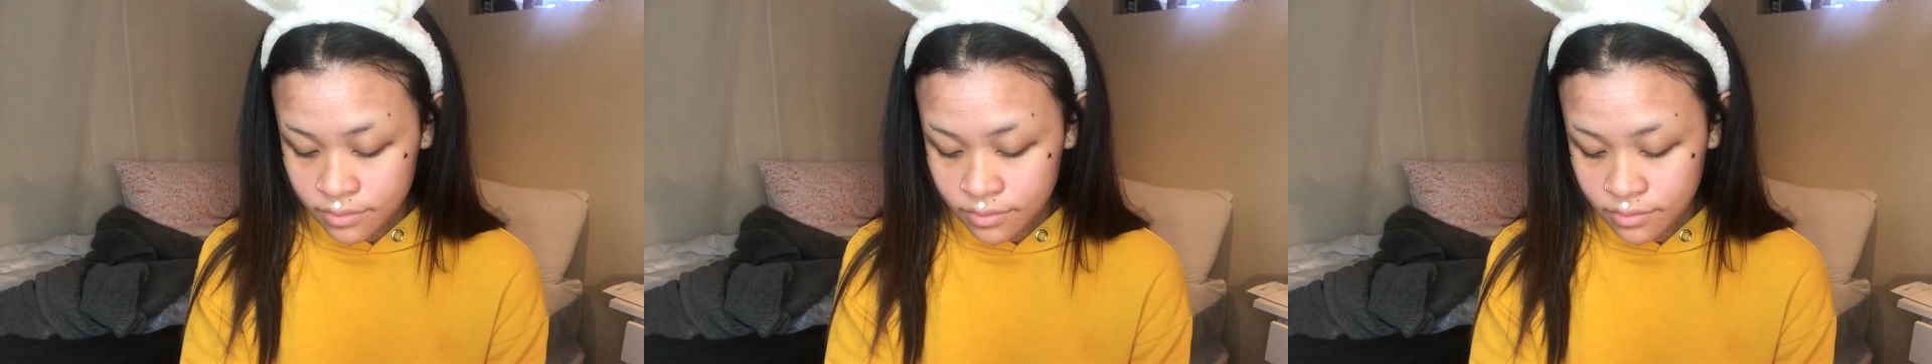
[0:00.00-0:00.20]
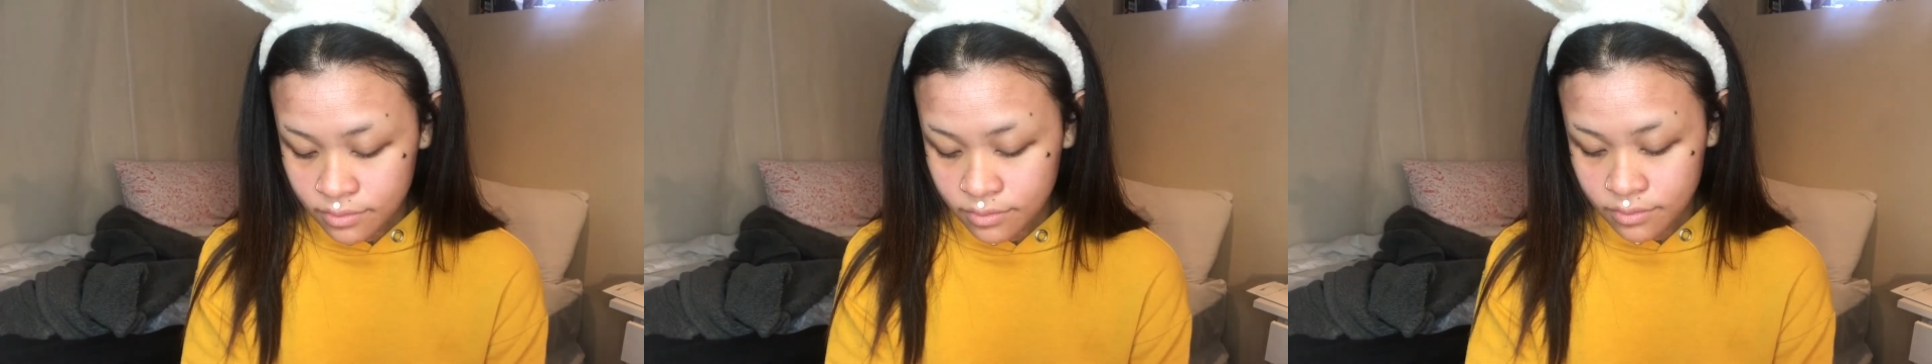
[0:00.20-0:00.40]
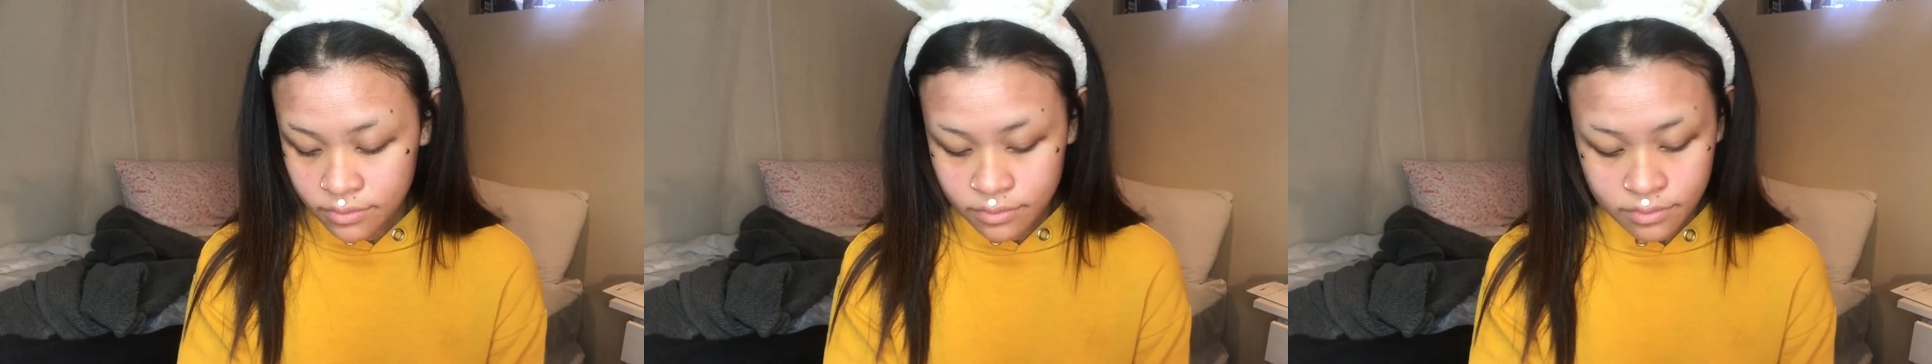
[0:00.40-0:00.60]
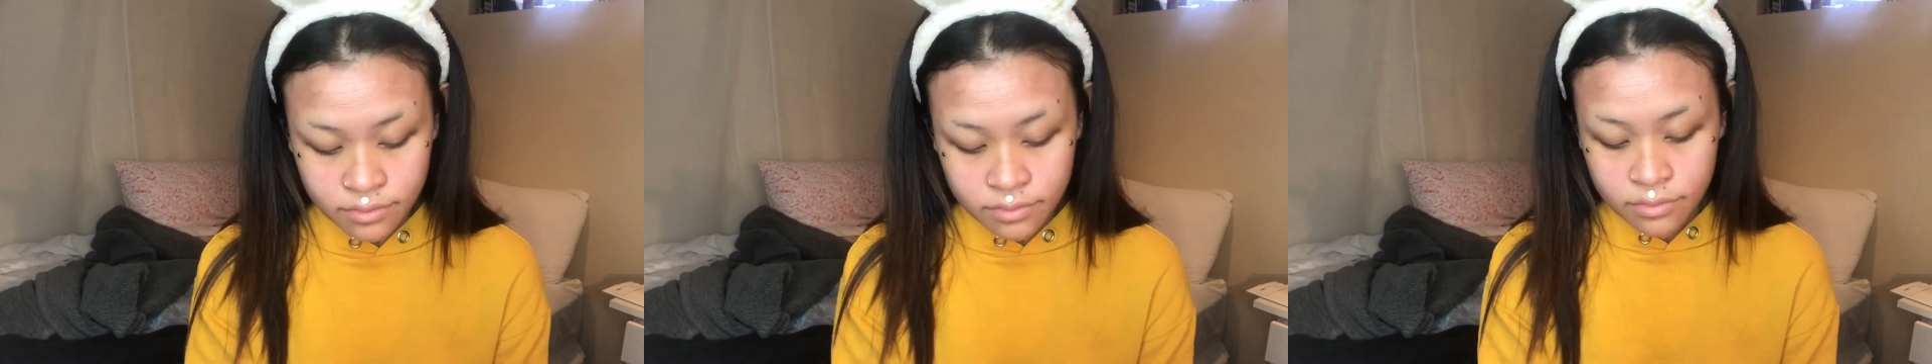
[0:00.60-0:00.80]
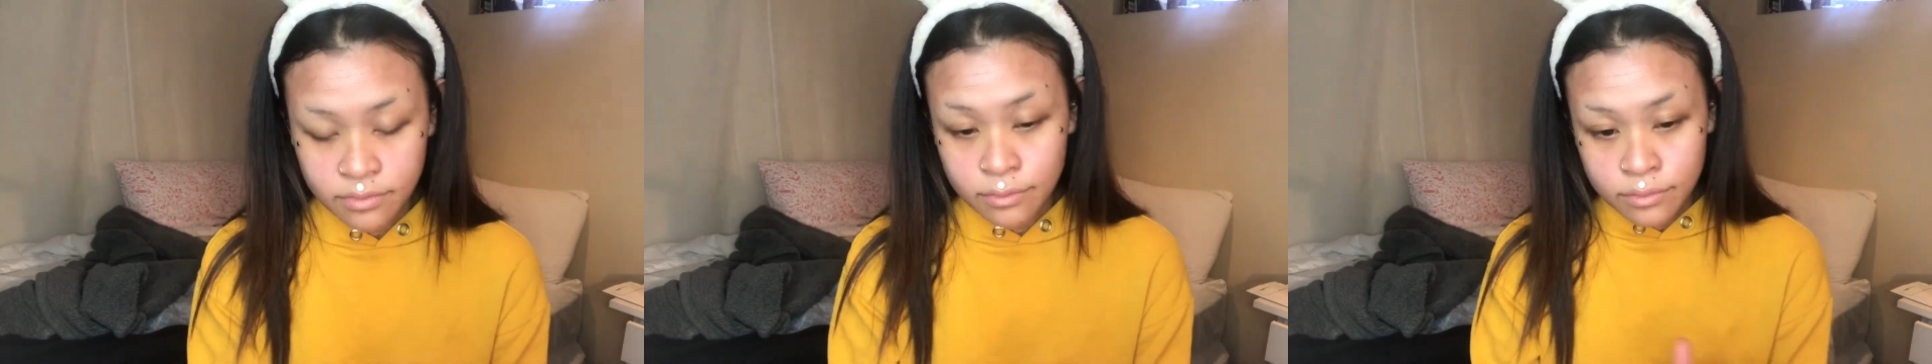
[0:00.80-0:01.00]
Um,
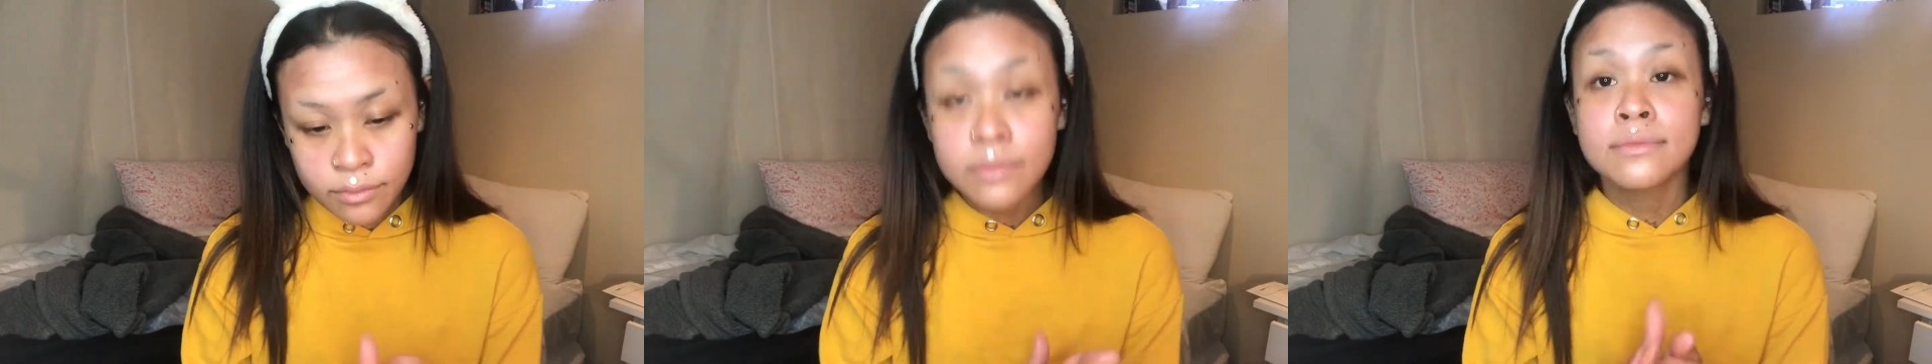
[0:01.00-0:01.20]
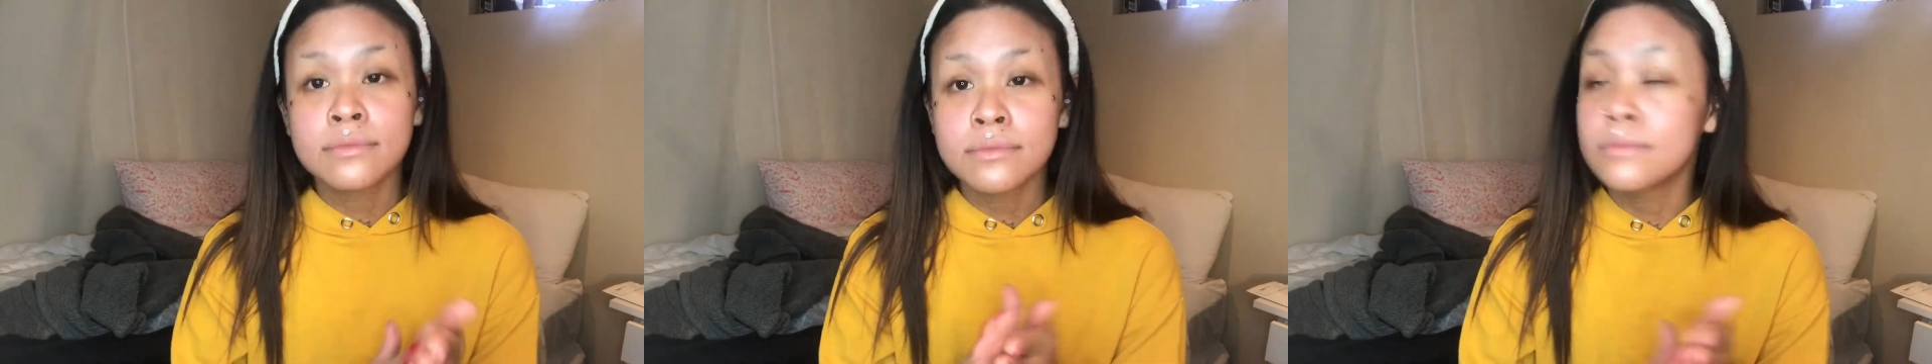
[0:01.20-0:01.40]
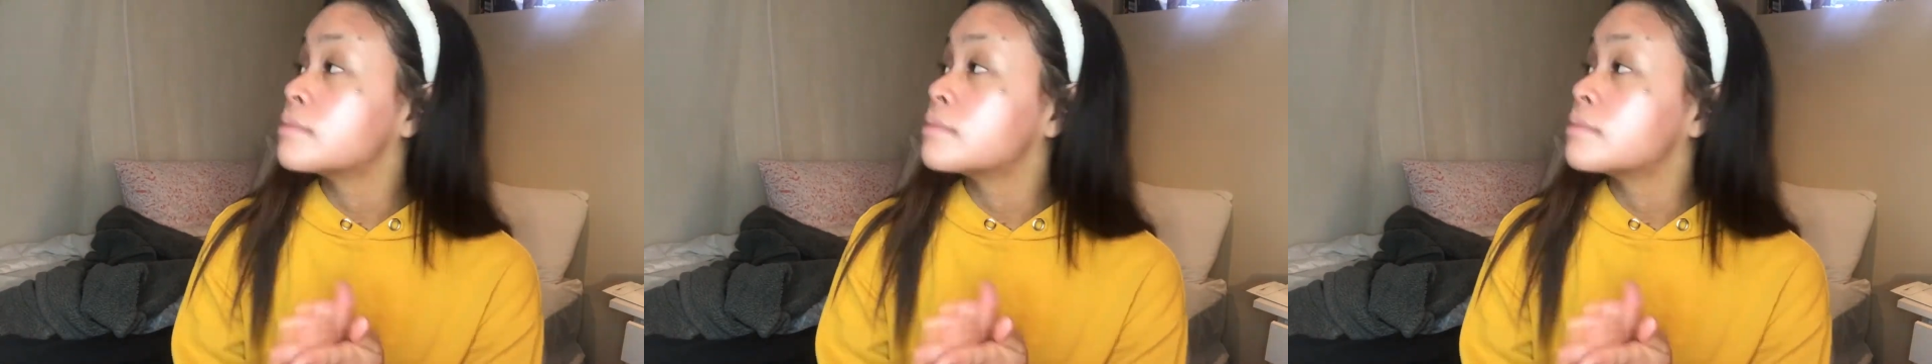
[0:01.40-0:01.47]
okay,